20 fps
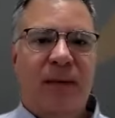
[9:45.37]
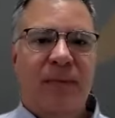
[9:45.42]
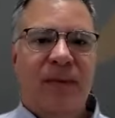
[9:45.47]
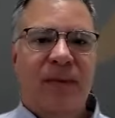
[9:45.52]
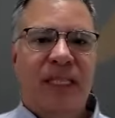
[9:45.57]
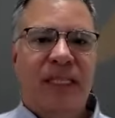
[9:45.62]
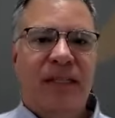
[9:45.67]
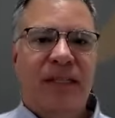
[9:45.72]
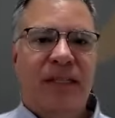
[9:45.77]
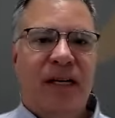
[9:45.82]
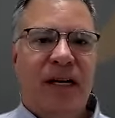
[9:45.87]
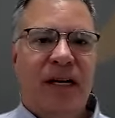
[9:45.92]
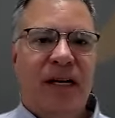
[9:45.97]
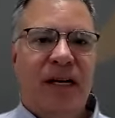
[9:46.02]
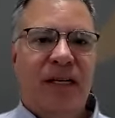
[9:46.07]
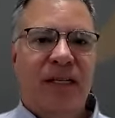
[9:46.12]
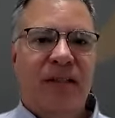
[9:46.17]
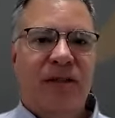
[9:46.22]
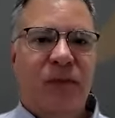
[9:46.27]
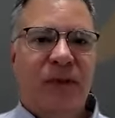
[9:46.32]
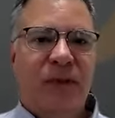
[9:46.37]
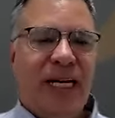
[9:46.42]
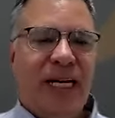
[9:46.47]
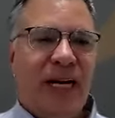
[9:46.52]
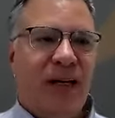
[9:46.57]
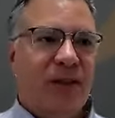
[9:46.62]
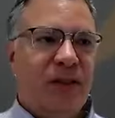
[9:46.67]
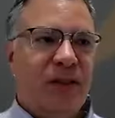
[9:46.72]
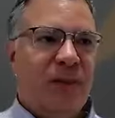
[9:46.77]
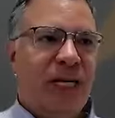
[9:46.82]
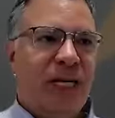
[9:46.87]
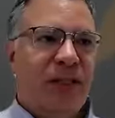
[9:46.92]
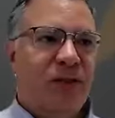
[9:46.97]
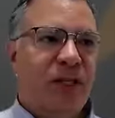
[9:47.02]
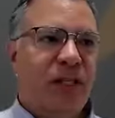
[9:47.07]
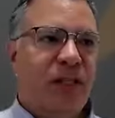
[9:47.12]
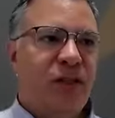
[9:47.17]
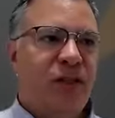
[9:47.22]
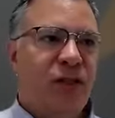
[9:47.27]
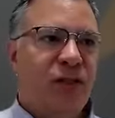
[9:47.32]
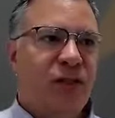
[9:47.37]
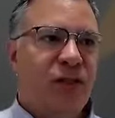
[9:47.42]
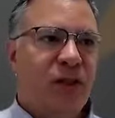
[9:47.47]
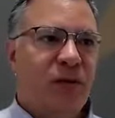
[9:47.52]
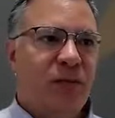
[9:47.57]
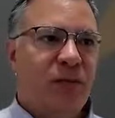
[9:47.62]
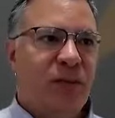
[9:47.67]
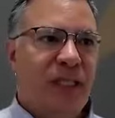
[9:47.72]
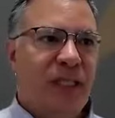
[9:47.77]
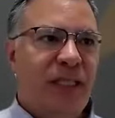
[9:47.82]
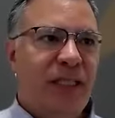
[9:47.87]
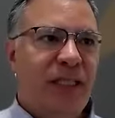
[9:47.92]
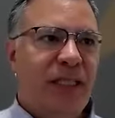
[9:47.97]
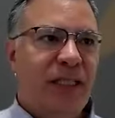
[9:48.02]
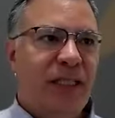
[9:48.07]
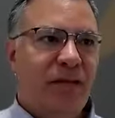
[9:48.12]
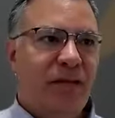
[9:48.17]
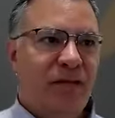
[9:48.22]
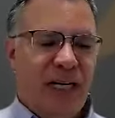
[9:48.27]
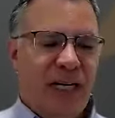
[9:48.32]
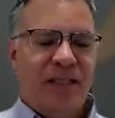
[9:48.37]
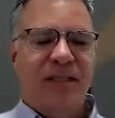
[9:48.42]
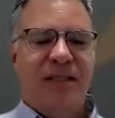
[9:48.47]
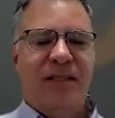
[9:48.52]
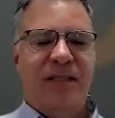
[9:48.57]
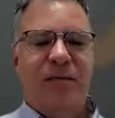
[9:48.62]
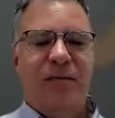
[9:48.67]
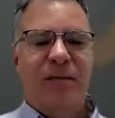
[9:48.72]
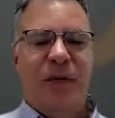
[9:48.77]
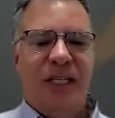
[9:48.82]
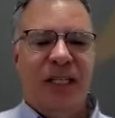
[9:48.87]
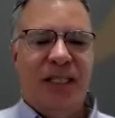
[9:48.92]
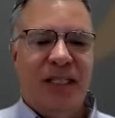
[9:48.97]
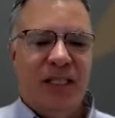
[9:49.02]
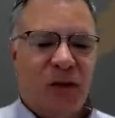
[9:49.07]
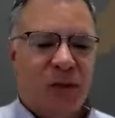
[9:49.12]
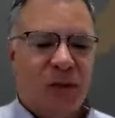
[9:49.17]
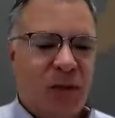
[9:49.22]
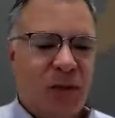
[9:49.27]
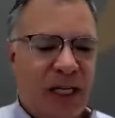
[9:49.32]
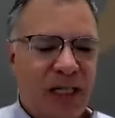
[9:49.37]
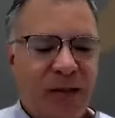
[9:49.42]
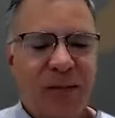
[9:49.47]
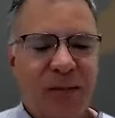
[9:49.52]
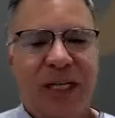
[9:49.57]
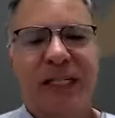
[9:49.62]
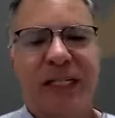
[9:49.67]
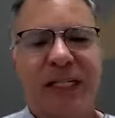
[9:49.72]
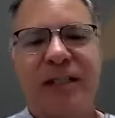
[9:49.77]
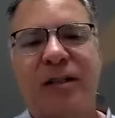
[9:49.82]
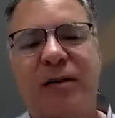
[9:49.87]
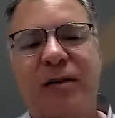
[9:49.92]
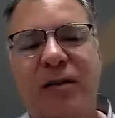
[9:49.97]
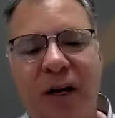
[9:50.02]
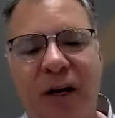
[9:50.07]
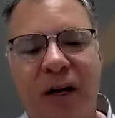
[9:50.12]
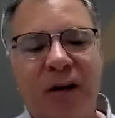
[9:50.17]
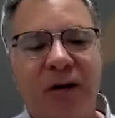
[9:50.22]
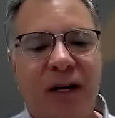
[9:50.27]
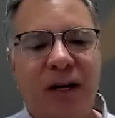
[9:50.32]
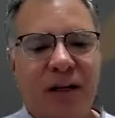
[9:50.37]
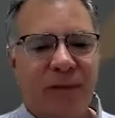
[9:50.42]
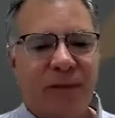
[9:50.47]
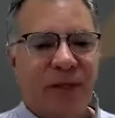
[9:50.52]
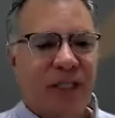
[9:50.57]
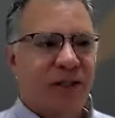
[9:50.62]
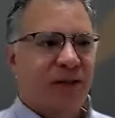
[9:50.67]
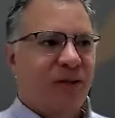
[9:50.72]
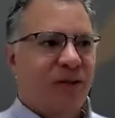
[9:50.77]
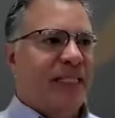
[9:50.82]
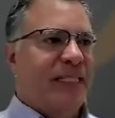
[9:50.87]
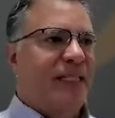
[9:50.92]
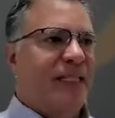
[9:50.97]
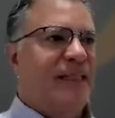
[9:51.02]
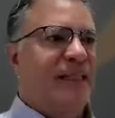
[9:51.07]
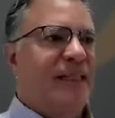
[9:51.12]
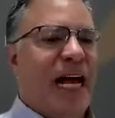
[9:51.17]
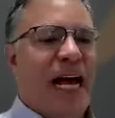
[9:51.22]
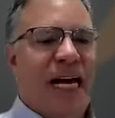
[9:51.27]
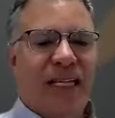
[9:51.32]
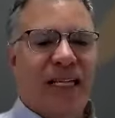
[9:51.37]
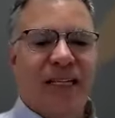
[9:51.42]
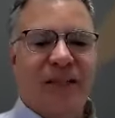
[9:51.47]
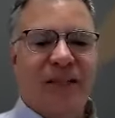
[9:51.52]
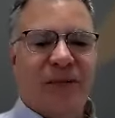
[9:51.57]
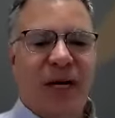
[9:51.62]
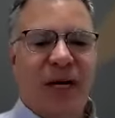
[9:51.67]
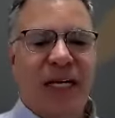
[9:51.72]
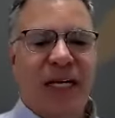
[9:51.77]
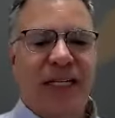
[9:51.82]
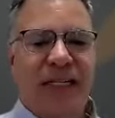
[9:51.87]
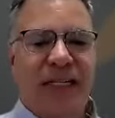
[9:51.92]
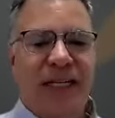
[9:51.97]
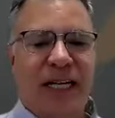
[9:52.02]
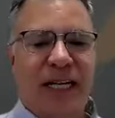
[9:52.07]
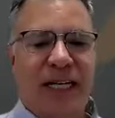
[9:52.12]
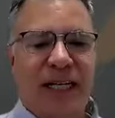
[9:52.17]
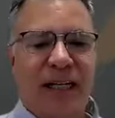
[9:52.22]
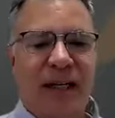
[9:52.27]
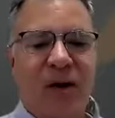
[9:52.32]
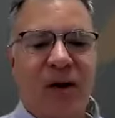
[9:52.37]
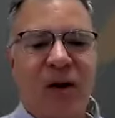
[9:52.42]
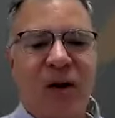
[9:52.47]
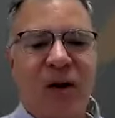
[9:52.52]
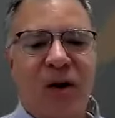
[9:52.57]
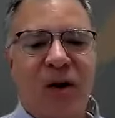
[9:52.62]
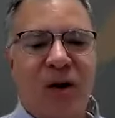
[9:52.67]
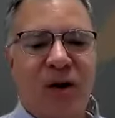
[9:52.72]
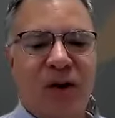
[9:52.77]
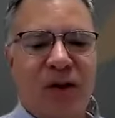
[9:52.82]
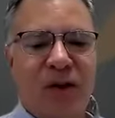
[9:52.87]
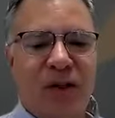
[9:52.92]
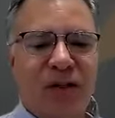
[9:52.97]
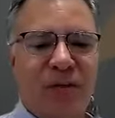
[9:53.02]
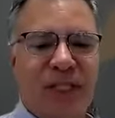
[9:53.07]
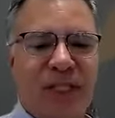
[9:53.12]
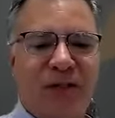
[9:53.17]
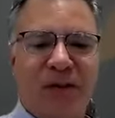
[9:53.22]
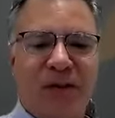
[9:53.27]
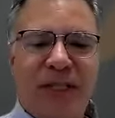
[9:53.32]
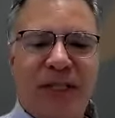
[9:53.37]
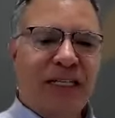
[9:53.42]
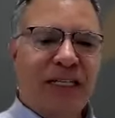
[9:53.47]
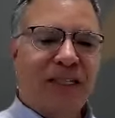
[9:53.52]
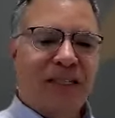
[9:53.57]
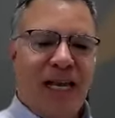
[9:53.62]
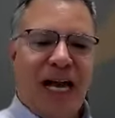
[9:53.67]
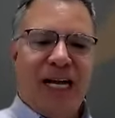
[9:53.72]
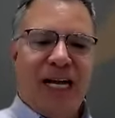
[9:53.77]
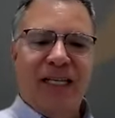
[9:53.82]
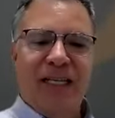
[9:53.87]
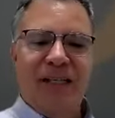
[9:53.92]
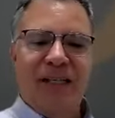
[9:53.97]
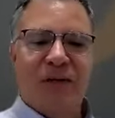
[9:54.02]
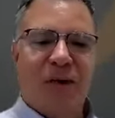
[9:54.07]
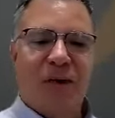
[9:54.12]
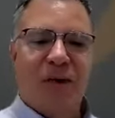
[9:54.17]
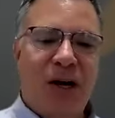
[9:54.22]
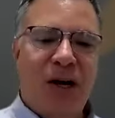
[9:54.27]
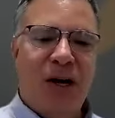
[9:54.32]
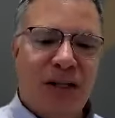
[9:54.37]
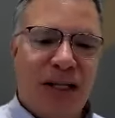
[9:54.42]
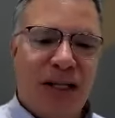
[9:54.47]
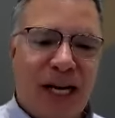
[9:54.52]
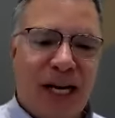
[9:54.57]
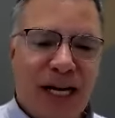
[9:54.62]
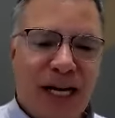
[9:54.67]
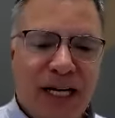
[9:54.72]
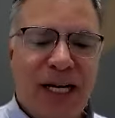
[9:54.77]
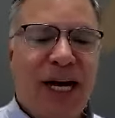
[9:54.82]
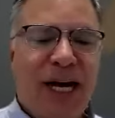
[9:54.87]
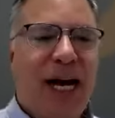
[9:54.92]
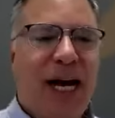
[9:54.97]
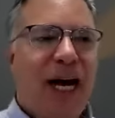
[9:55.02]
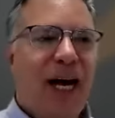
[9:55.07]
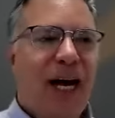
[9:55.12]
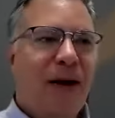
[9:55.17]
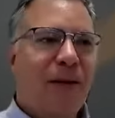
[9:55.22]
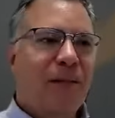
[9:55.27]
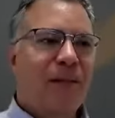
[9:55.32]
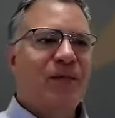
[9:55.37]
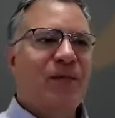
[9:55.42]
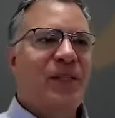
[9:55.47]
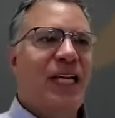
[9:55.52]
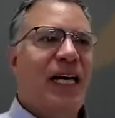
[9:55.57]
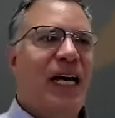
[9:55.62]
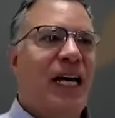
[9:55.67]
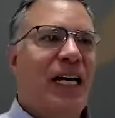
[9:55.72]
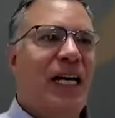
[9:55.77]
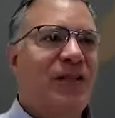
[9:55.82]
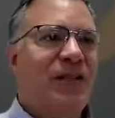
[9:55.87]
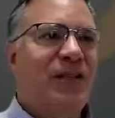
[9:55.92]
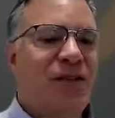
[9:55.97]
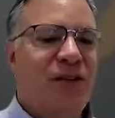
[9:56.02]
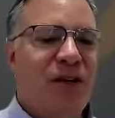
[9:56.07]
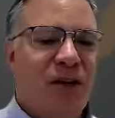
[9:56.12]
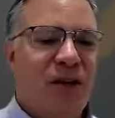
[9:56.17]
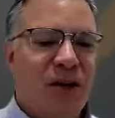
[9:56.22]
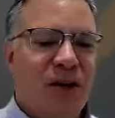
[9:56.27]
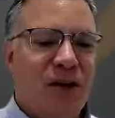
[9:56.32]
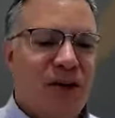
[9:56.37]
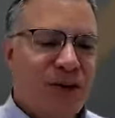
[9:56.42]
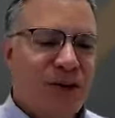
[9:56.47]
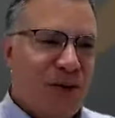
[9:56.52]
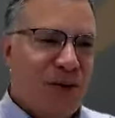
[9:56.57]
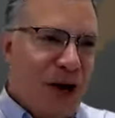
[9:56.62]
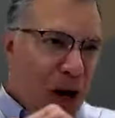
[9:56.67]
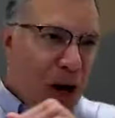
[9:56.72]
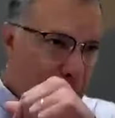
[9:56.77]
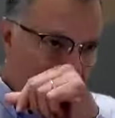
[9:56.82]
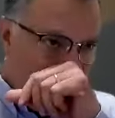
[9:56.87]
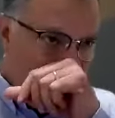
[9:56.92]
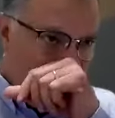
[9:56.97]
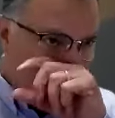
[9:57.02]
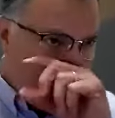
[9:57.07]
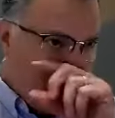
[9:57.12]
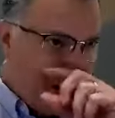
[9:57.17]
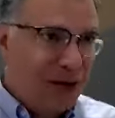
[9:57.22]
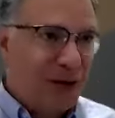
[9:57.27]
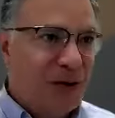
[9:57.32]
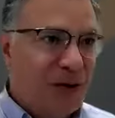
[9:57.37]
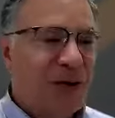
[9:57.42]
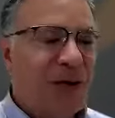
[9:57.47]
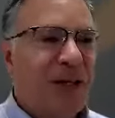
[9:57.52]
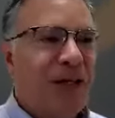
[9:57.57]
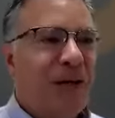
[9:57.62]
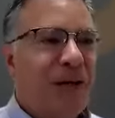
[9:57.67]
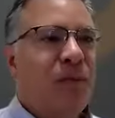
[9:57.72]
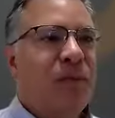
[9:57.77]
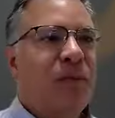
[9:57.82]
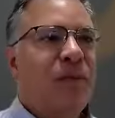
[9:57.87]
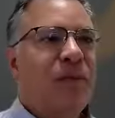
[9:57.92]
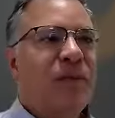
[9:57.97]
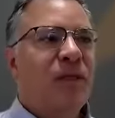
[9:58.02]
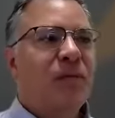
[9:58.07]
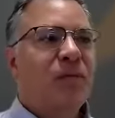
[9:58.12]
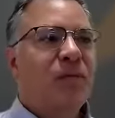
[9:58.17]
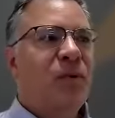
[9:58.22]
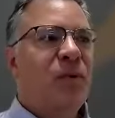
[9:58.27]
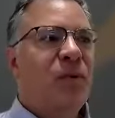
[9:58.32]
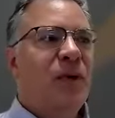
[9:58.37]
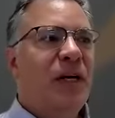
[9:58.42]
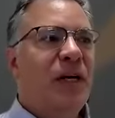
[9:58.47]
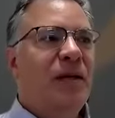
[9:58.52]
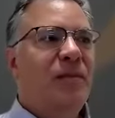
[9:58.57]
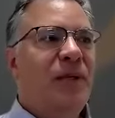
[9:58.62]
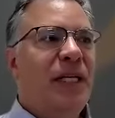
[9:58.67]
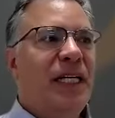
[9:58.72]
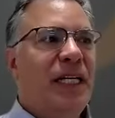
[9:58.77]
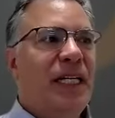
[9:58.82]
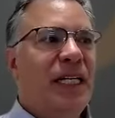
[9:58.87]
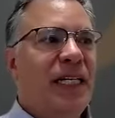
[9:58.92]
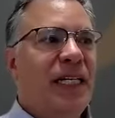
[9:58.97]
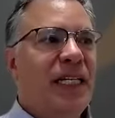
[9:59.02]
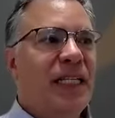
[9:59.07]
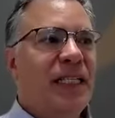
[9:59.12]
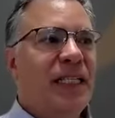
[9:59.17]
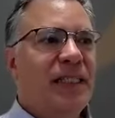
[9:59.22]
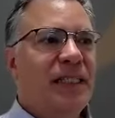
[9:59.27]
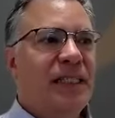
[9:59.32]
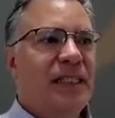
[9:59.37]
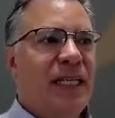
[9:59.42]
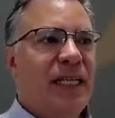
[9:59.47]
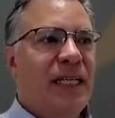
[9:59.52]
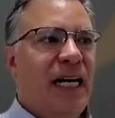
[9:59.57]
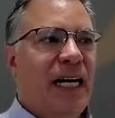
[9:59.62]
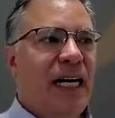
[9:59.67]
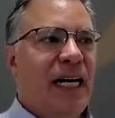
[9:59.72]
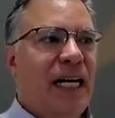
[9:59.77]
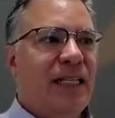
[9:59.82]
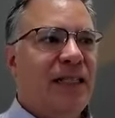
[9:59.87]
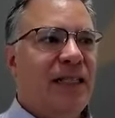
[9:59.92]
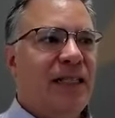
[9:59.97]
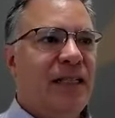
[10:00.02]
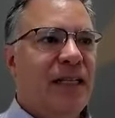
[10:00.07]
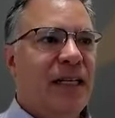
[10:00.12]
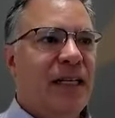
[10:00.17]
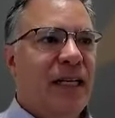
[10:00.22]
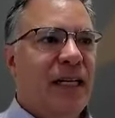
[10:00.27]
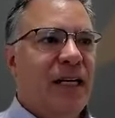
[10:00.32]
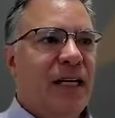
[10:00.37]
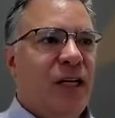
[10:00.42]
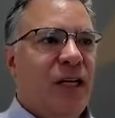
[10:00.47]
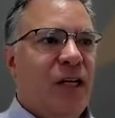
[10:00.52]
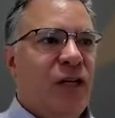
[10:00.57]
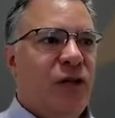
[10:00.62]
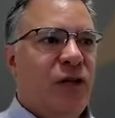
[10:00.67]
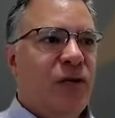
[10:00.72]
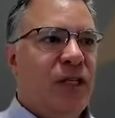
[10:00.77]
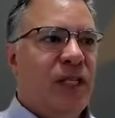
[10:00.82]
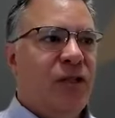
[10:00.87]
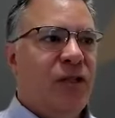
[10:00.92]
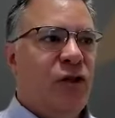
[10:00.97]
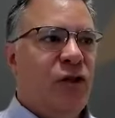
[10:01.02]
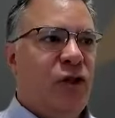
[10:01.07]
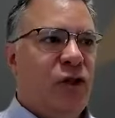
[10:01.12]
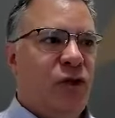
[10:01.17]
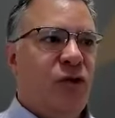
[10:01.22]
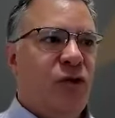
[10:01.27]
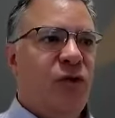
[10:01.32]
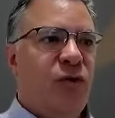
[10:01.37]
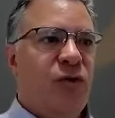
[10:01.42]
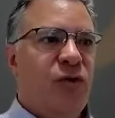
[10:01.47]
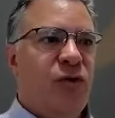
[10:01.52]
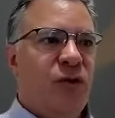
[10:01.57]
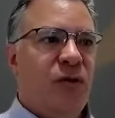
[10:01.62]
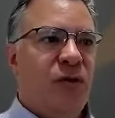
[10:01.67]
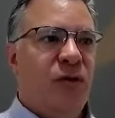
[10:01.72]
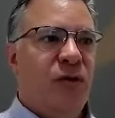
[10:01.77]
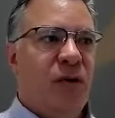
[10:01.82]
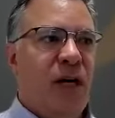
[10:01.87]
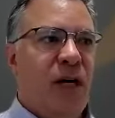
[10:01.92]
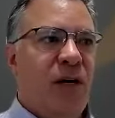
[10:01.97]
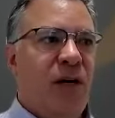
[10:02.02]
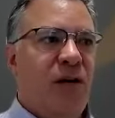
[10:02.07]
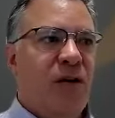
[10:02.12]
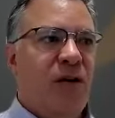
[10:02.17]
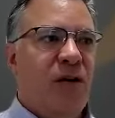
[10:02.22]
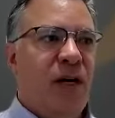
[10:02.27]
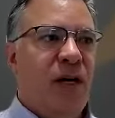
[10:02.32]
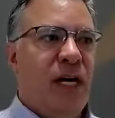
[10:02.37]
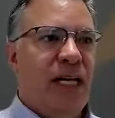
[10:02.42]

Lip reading: Because without the metrics, you could be investing money and spending money to grow and be doing exactly the right thing, or you could be doing exactly the wrong thing. And so the point being that you can choose to grow